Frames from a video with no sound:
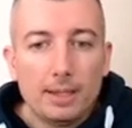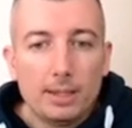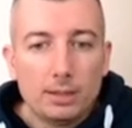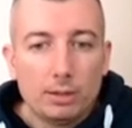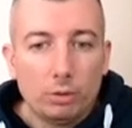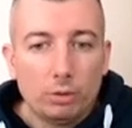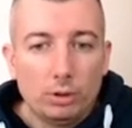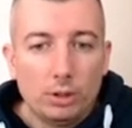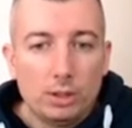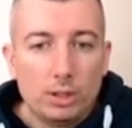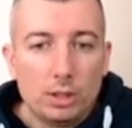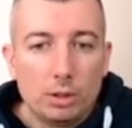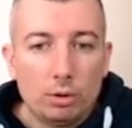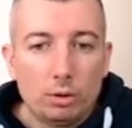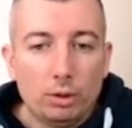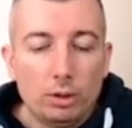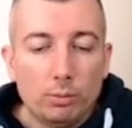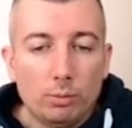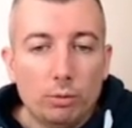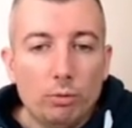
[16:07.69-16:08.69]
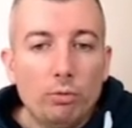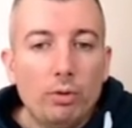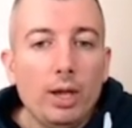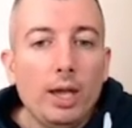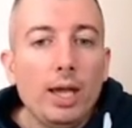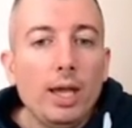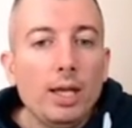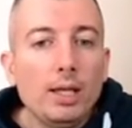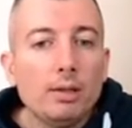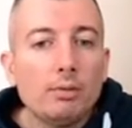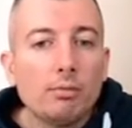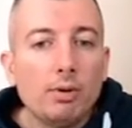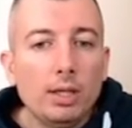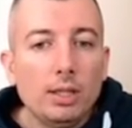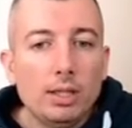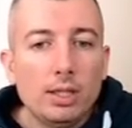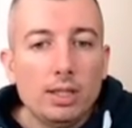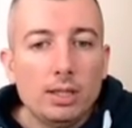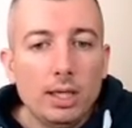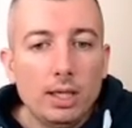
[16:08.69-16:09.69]
So this is only move, and when
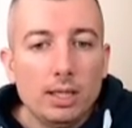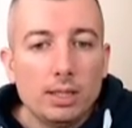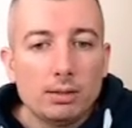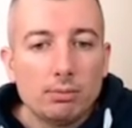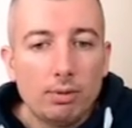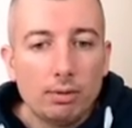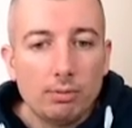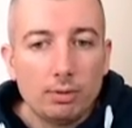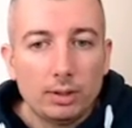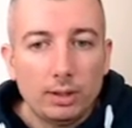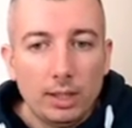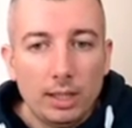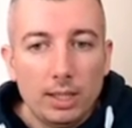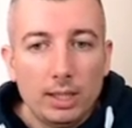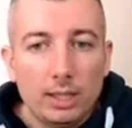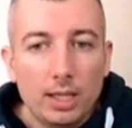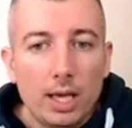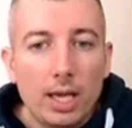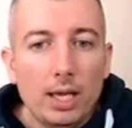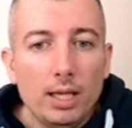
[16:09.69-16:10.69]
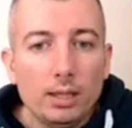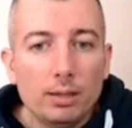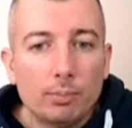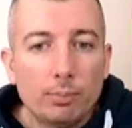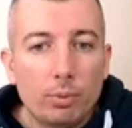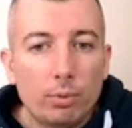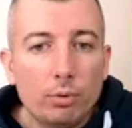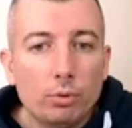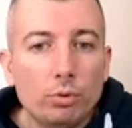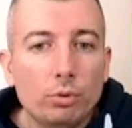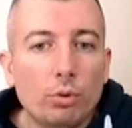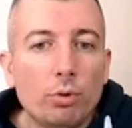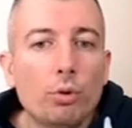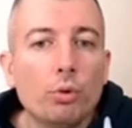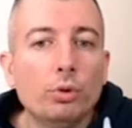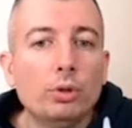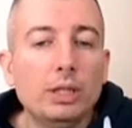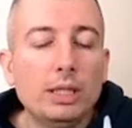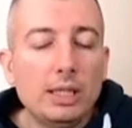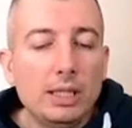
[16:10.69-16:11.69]
he takes, we will take, and the pawn
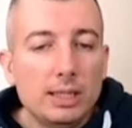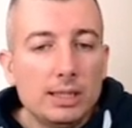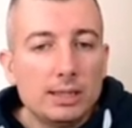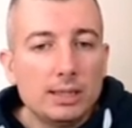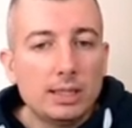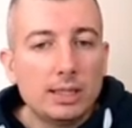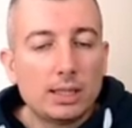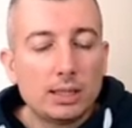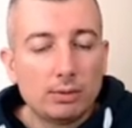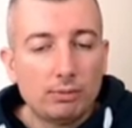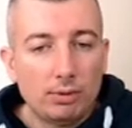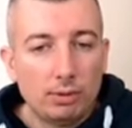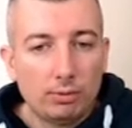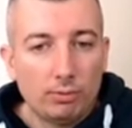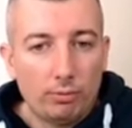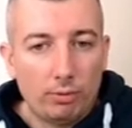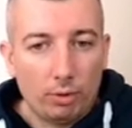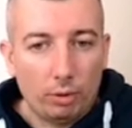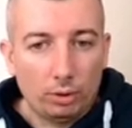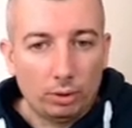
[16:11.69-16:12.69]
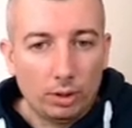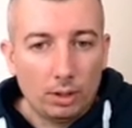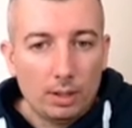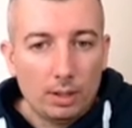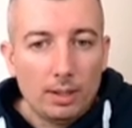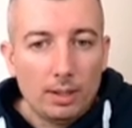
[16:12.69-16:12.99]
on e6 will fall.